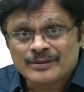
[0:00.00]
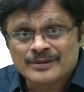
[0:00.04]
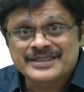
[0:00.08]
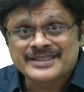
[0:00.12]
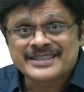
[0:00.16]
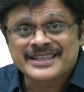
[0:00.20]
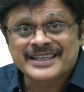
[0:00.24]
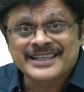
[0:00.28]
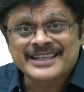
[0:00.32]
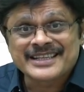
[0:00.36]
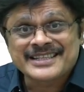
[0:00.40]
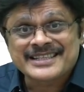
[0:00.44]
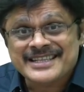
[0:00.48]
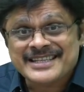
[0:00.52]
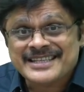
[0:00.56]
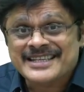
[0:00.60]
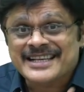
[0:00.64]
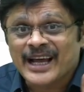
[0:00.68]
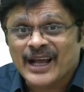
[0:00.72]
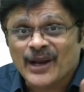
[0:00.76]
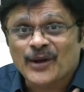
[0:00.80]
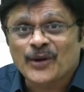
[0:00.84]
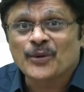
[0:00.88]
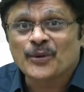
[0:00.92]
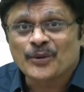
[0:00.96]
See, this is
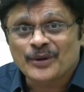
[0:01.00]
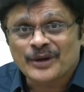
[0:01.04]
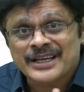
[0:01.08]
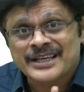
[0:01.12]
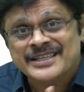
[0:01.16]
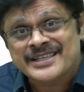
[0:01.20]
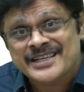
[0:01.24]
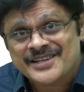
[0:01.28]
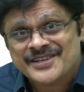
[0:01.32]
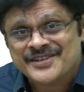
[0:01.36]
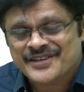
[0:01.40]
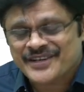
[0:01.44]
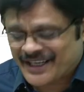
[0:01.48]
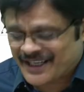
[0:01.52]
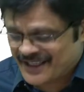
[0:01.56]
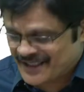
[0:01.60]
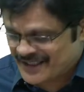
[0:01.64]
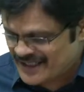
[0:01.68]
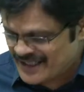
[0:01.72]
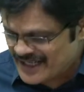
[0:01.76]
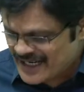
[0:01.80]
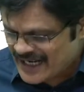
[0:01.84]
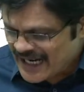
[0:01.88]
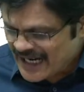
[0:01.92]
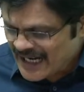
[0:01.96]
hello is a string,
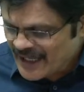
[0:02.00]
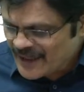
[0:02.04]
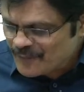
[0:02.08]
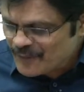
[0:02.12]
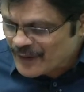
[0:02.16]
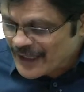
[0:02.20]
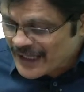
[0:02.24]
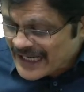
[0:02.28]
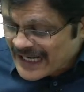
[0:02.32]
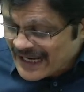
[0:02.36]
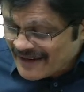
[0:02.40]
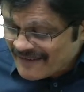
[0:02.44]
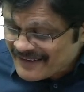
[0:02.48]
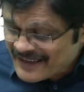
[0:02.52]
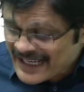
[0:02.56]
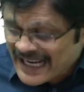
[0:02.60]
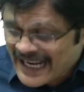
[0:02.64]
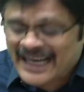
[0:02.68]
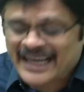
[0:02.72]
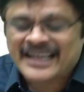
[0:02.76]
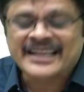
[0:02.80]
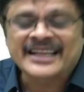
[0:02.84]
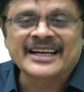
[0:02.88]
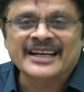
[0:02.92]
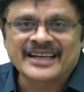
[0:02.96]
and we are having
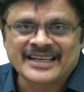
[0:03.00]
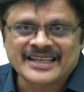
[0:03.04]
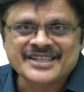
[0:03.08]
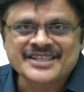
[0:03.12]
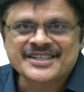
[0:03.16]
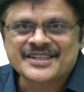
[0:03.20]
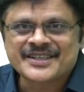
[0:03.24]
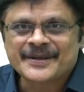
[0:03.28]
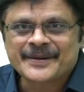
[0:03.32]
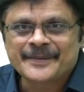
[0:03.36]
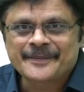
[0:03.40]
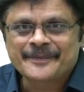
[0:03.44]
another list.